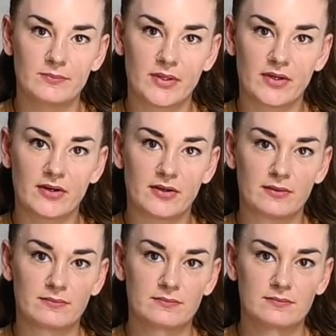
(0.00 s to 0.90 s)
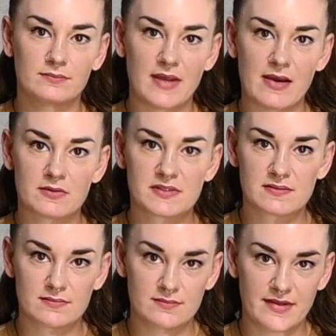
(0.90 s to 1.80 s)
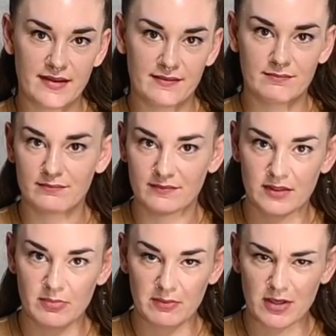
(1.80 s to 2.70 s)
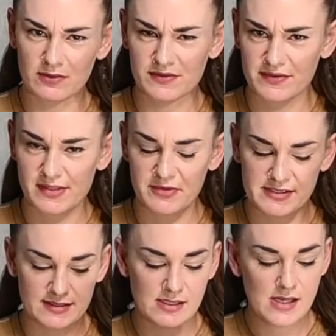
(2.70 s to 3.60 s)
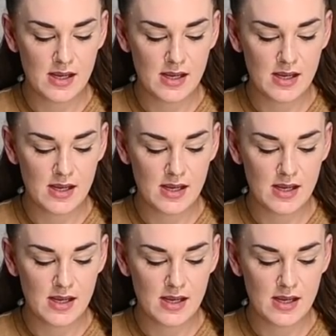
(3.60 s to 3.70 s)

per ounce than the big bottles for some reason.